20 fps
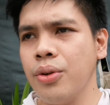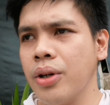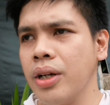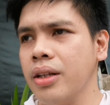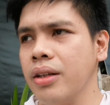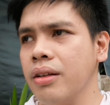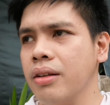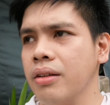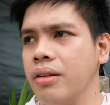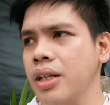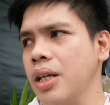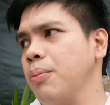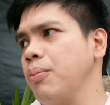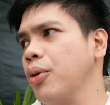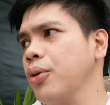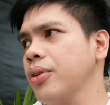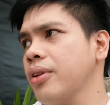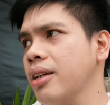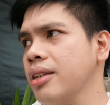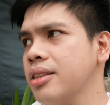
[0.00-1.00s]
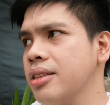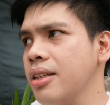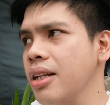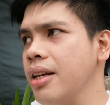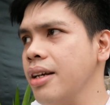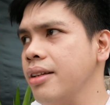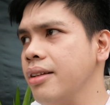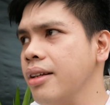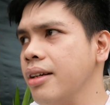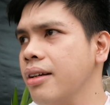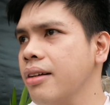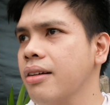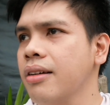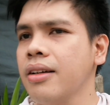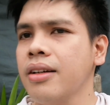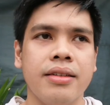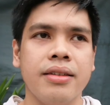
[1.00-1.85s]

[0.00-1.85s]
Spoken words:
You can keep on translating.